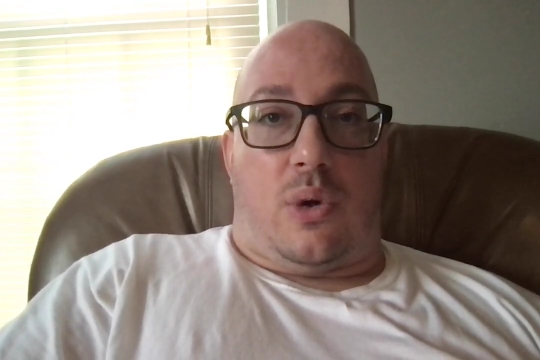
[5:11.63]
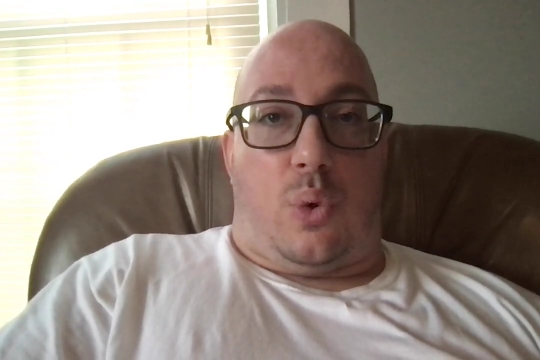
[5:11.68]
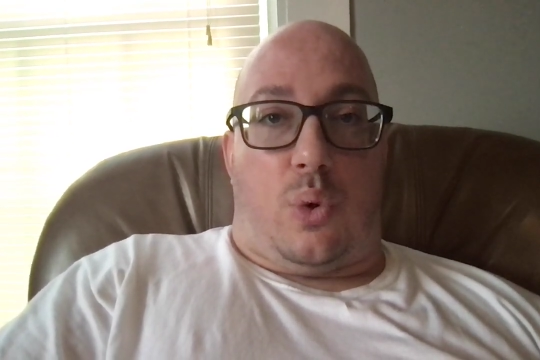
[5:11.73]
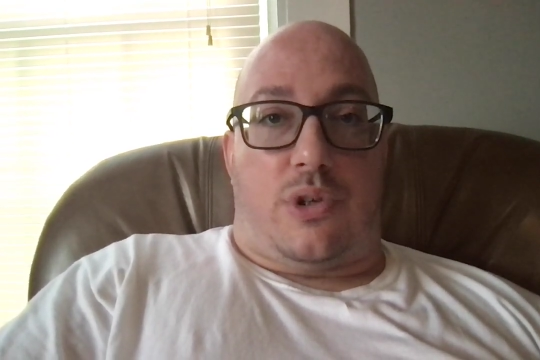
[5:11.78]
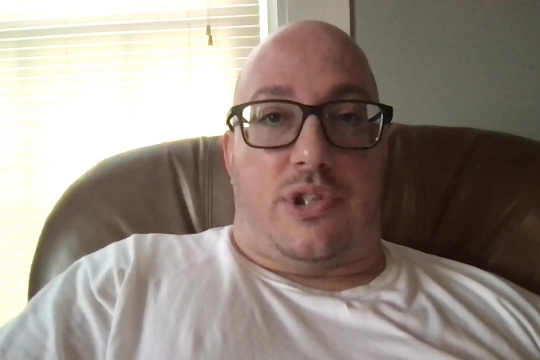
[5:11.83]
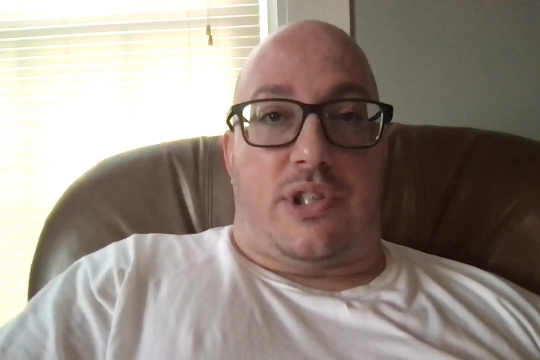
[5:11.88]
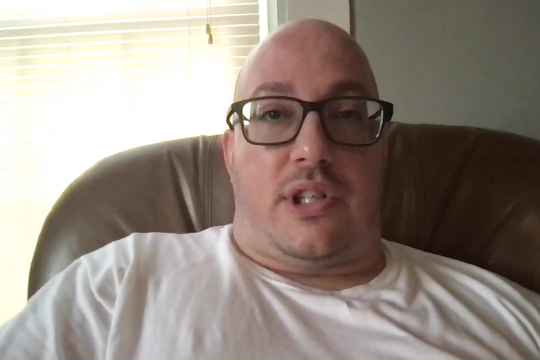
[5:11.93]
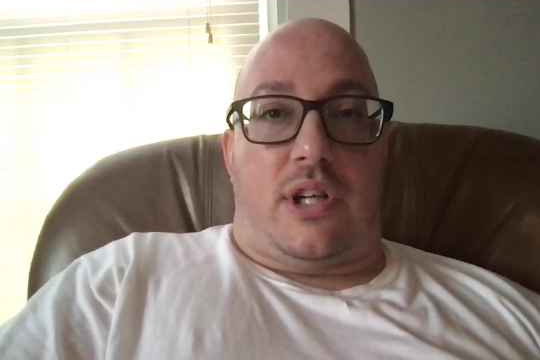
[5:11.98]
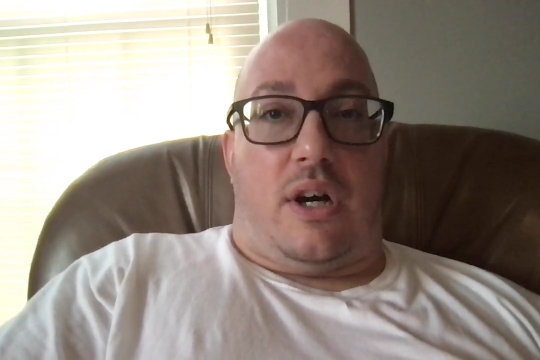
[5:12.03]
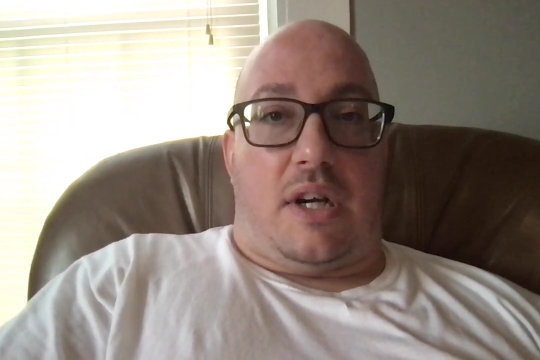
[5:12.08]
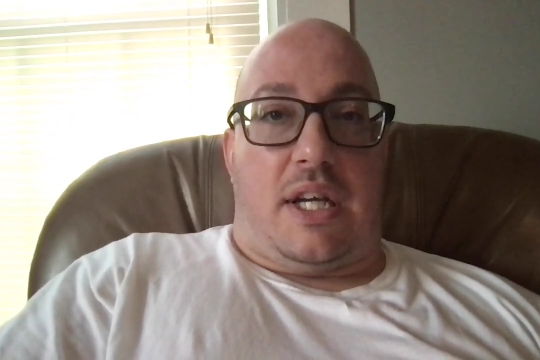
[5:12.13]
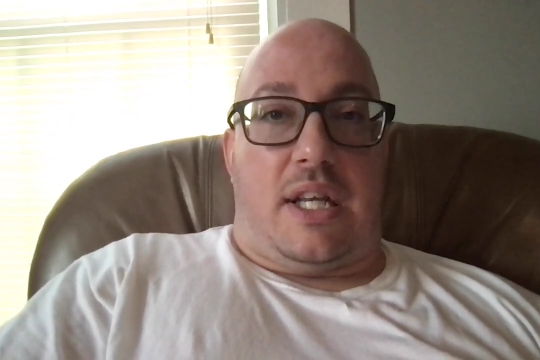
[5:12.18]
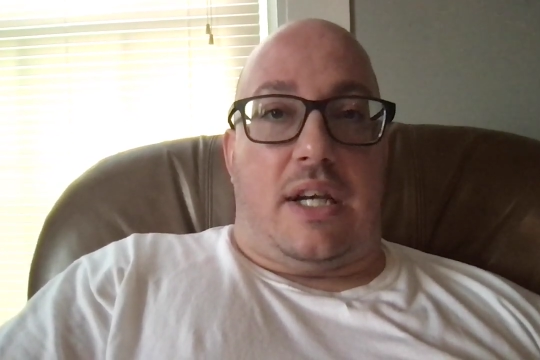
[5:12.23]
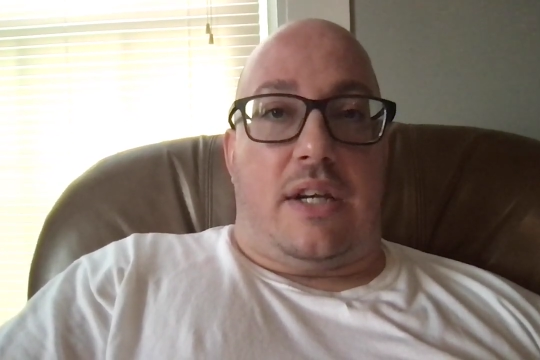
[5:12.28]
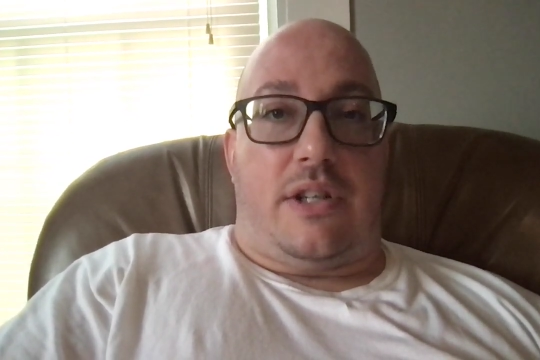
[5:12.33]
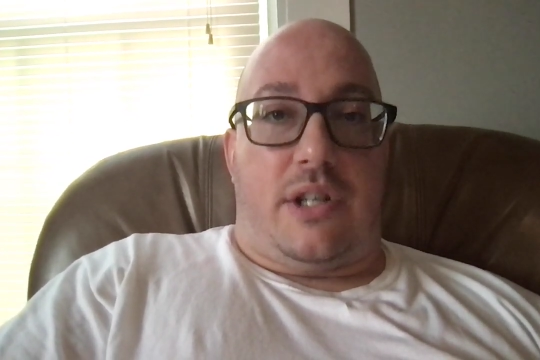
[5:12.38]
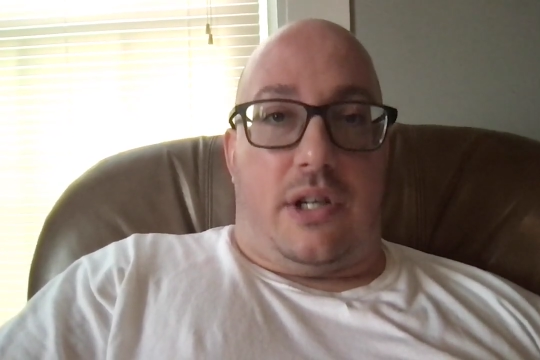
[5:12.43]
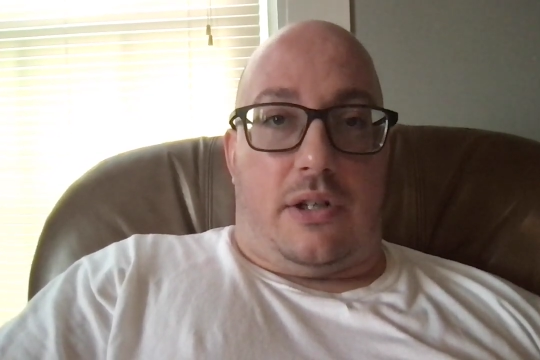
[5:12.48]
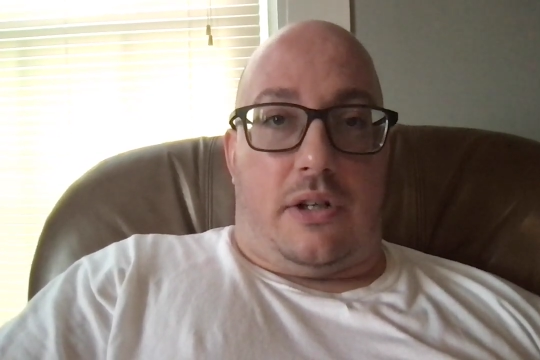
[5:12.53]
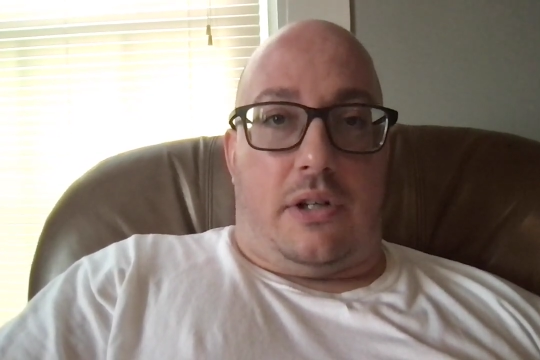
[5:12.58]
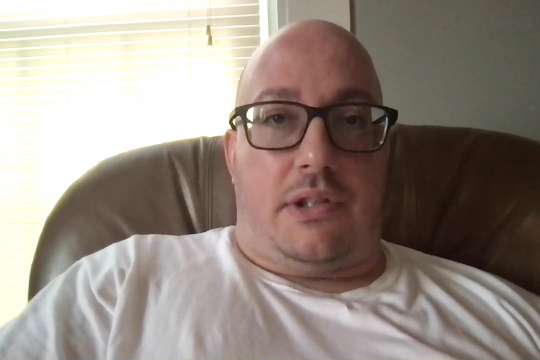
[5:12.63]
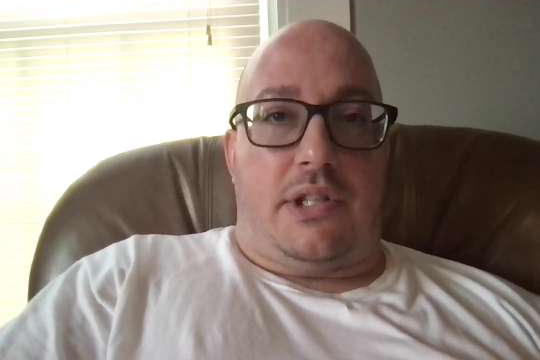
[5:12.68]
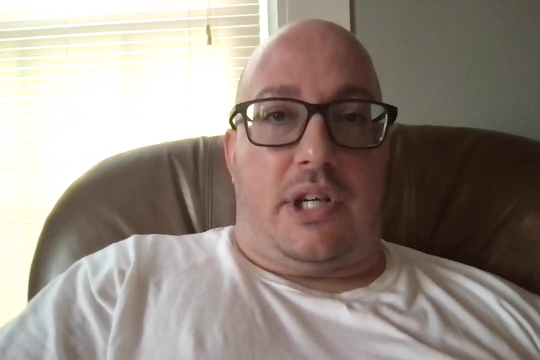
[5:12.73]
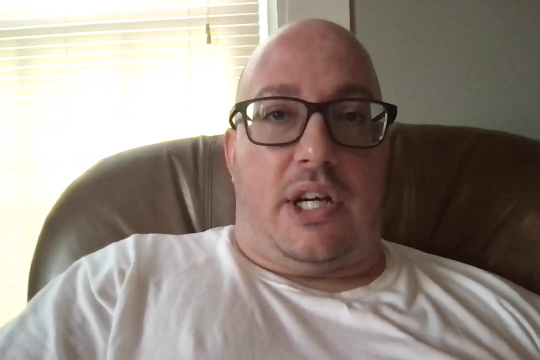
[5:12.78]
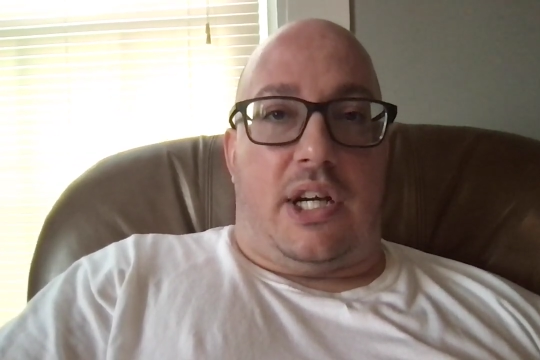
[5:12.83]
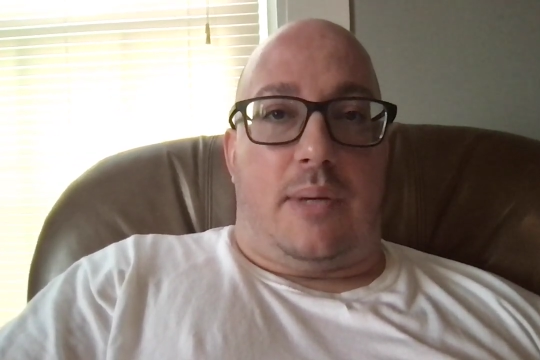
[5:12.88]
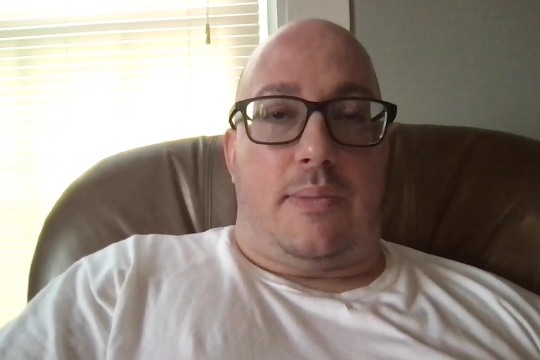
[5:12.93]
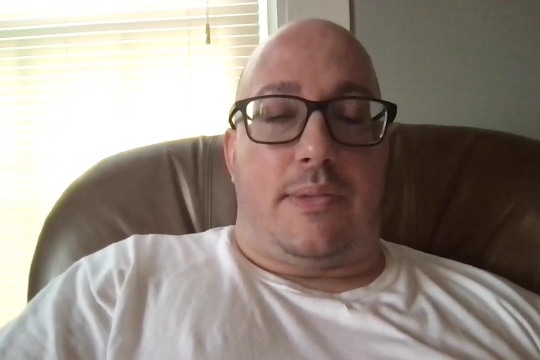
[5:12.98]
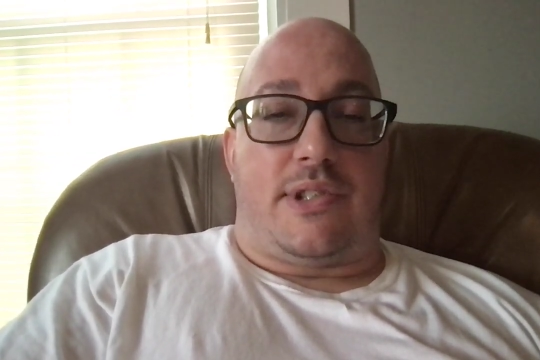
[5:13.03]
or to not get it done on time.